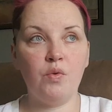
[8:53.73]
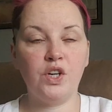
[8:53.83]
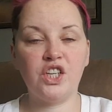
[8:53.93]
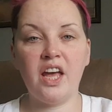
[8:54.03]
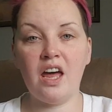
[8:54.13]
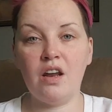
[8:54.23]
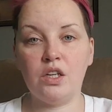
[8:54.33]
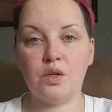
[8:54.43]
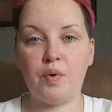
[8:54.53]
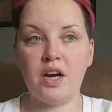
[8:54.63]
which again,
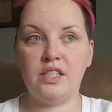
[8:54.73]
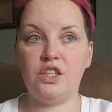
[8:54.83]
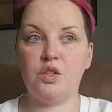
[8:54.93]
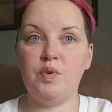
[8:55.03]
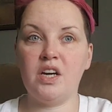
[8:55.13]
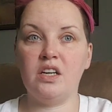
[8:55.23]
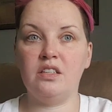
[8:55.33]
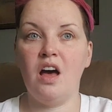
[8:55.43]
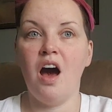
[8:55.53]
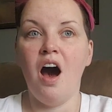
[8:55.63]
not surprising just because